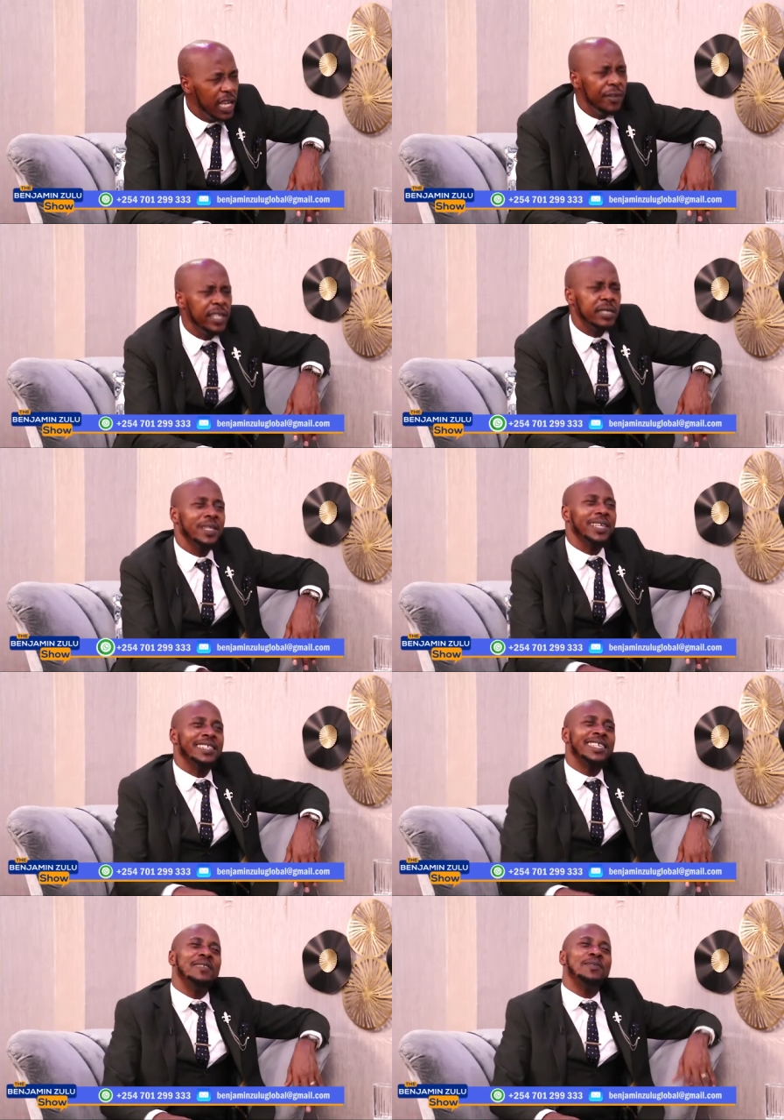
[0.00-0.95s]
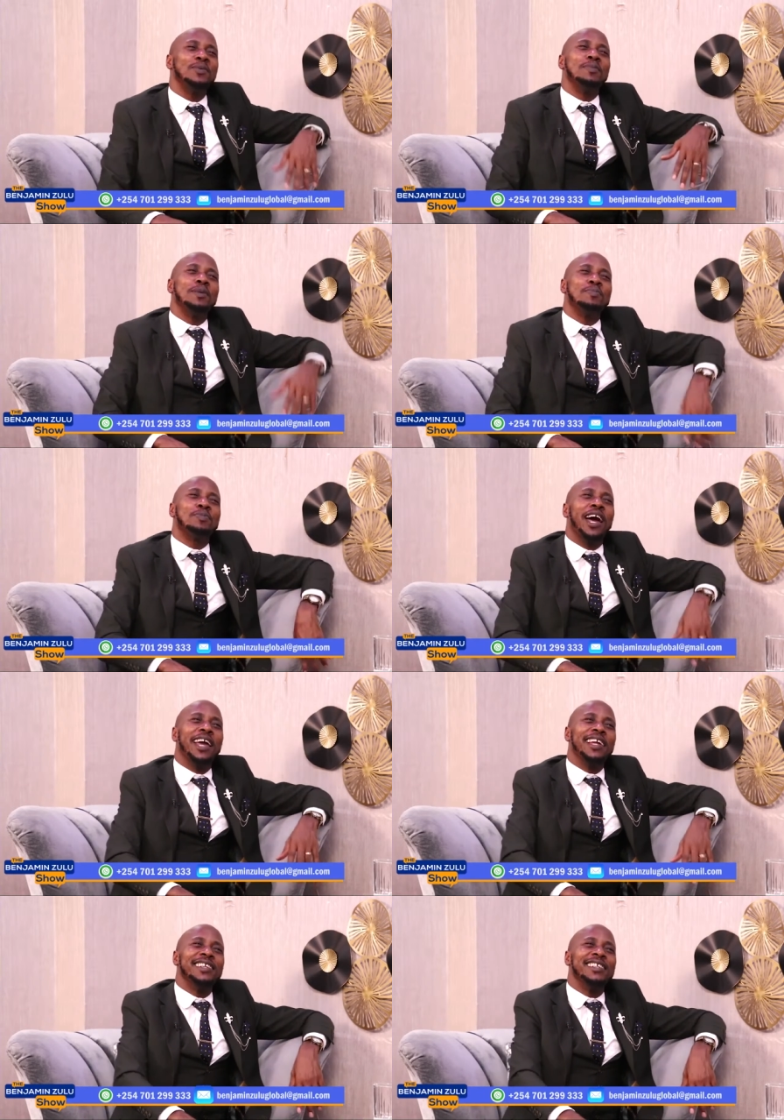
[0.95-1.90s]
If there's something that gives women
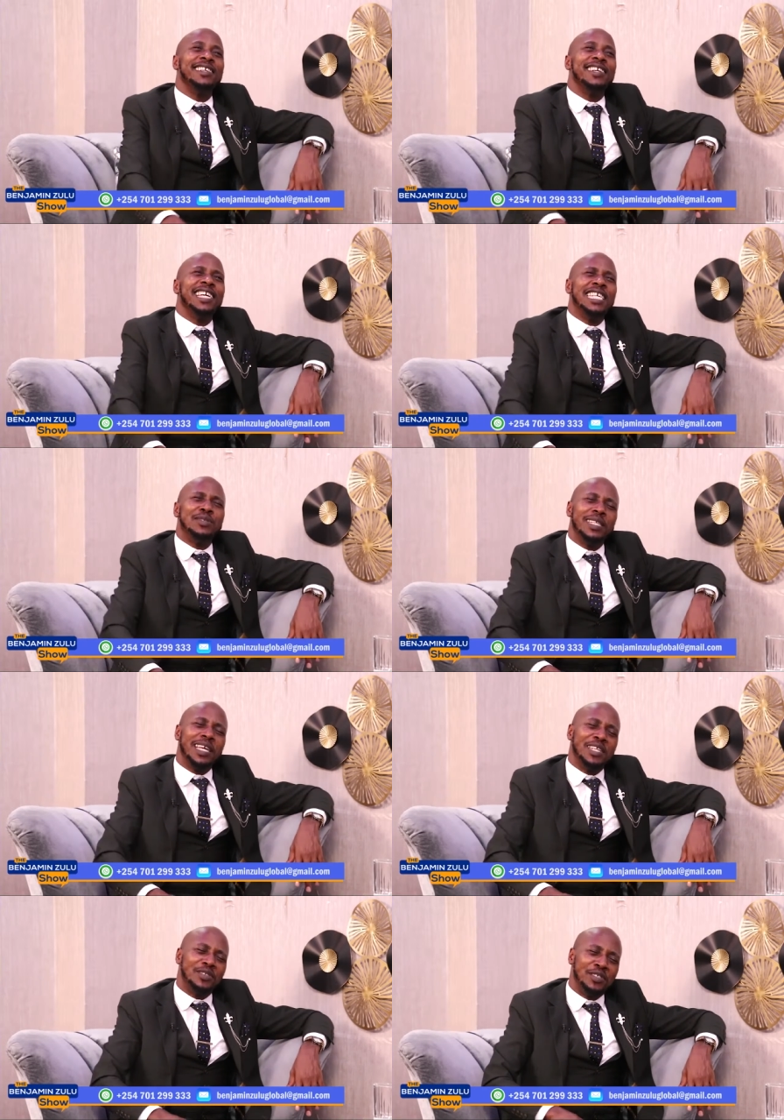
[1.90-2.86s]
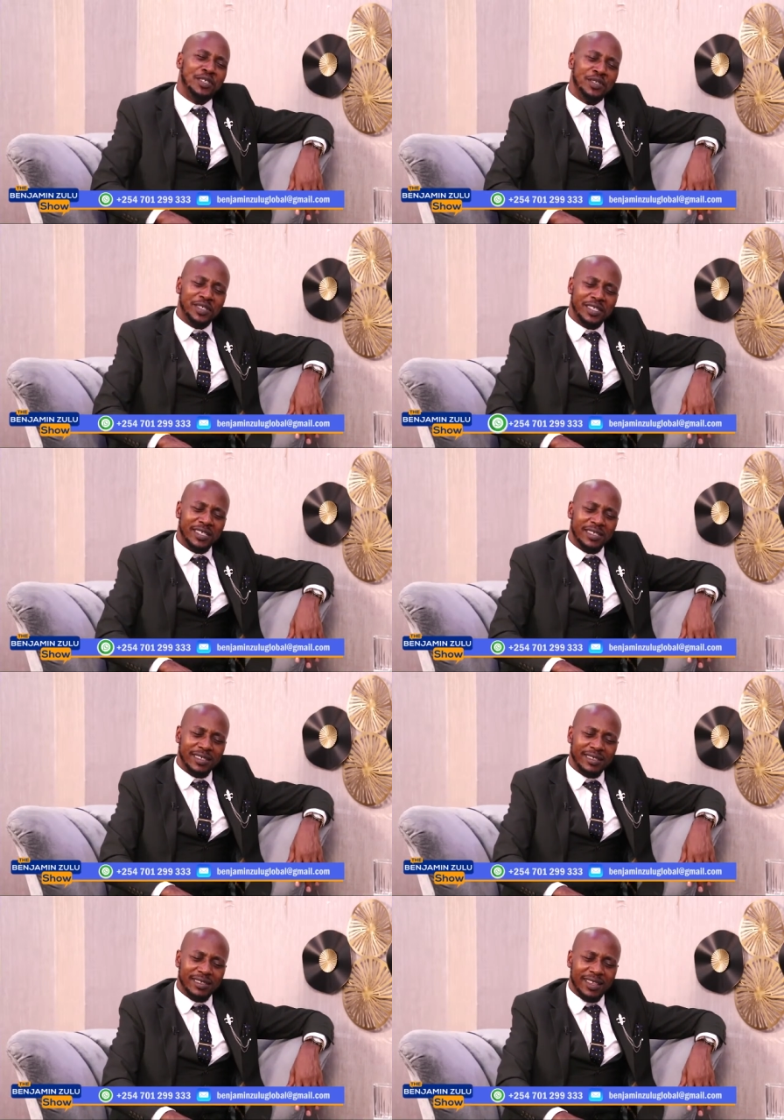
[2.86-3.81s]
pride, it's when they introduce
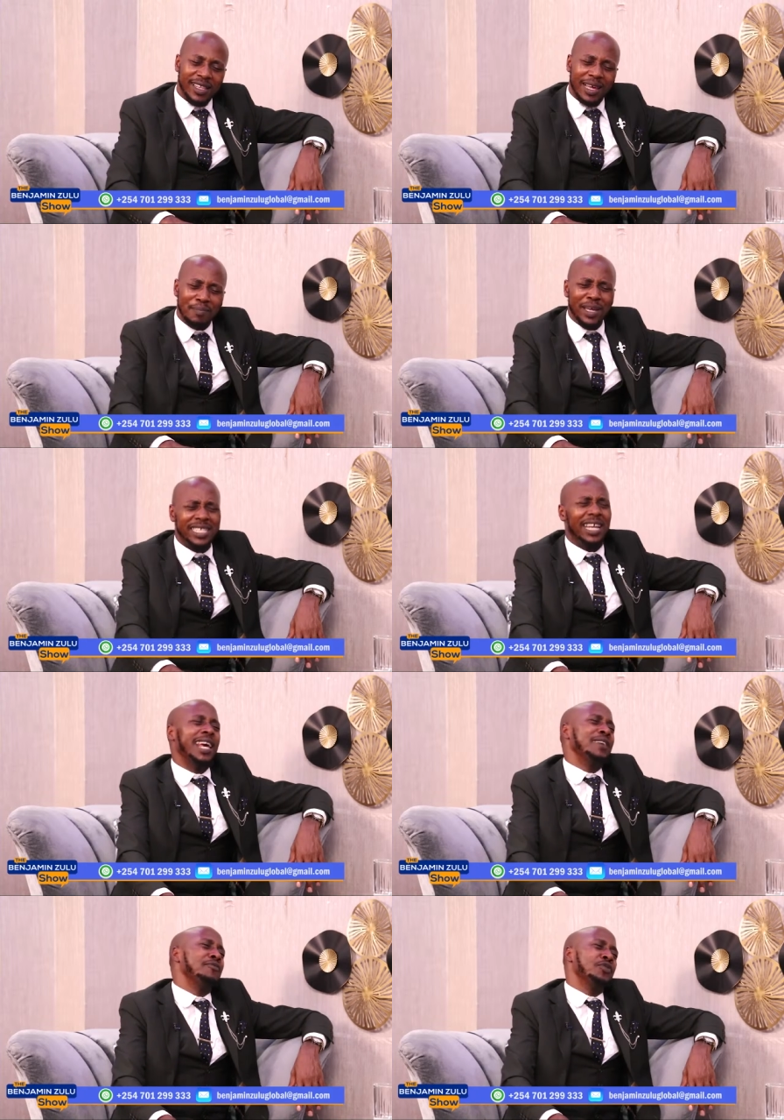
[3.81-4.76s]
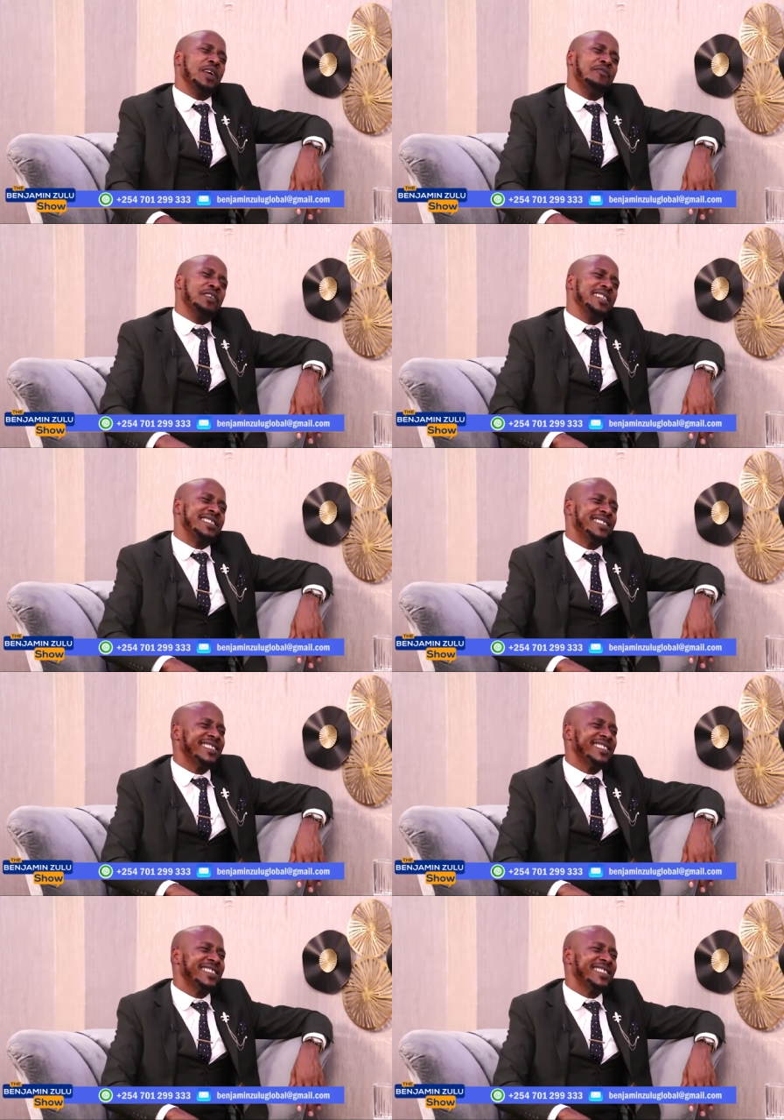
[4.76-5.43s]
their better life to their friends.